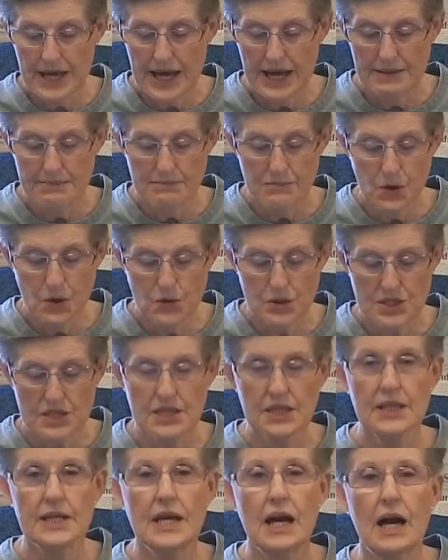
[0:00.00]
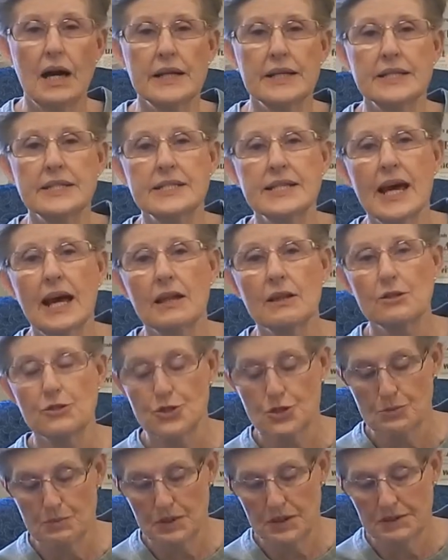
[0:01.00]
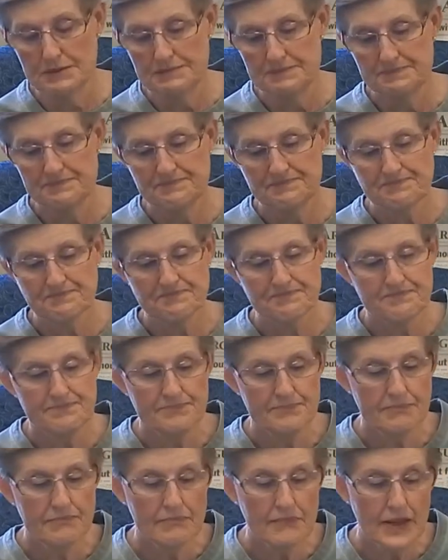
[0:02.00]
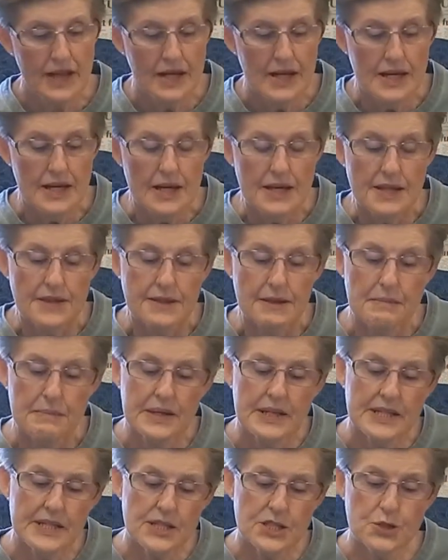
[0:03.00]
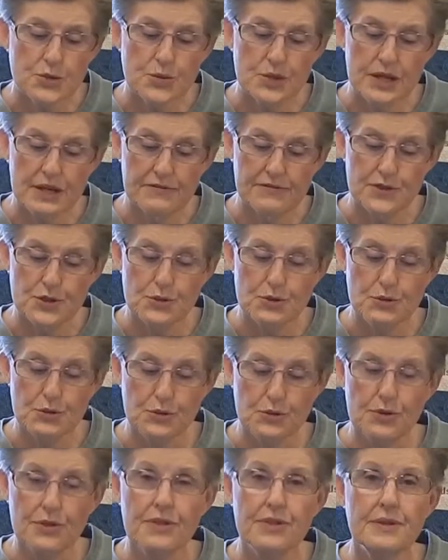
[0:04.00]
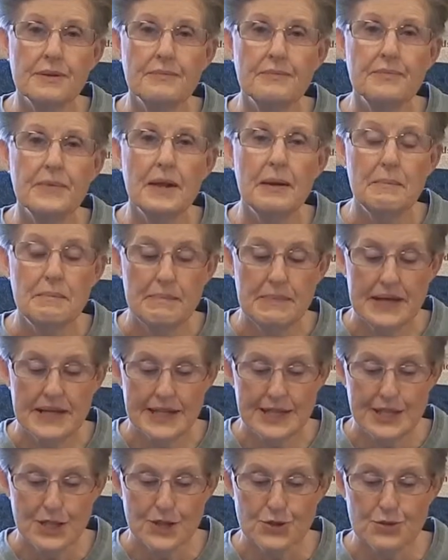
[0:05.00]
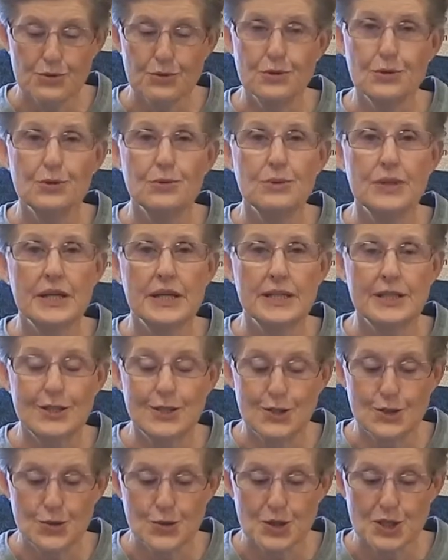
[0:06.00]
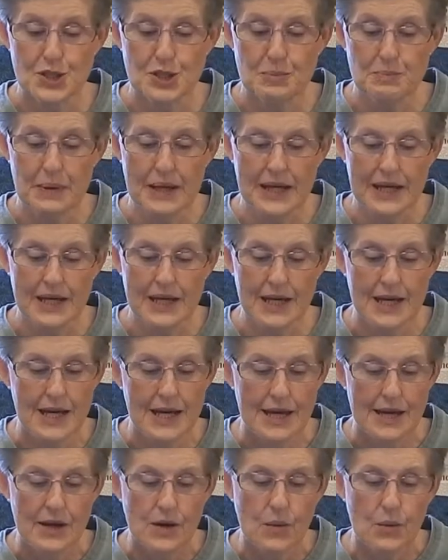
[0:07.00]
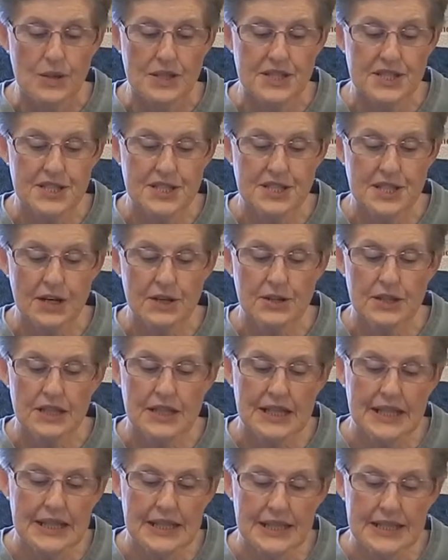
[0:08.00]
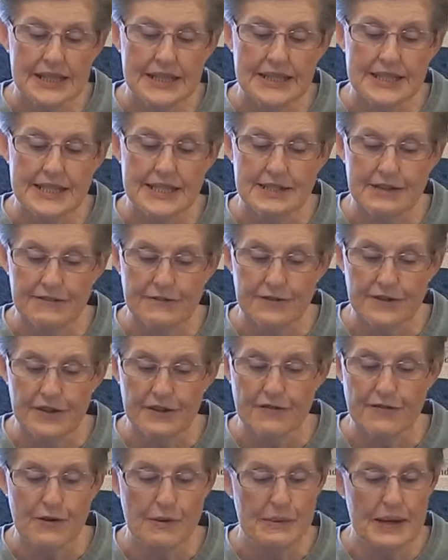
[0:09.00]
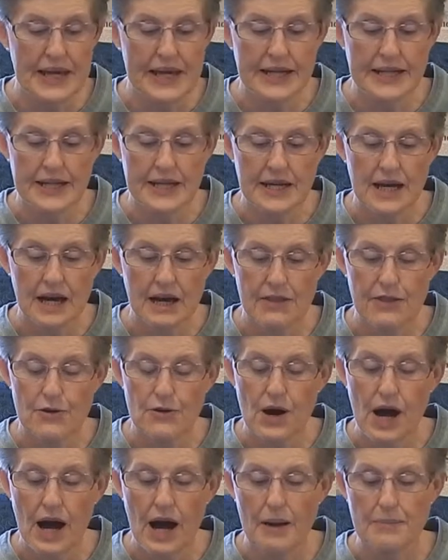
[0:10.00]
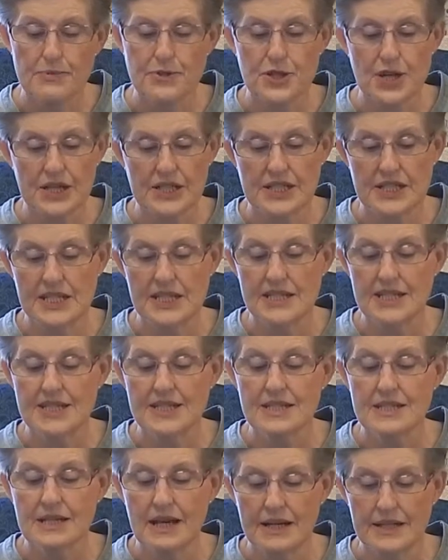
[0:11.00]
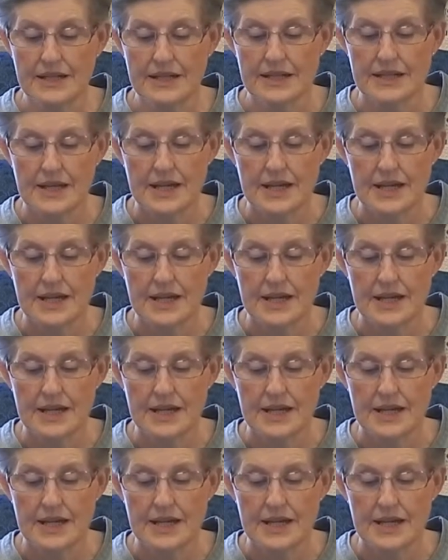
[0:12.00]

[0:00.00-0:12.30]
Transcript: and mostly unintelligible. The Ministry of Truth, Mini-True in newspeak, was startlingly different from any other object in sight.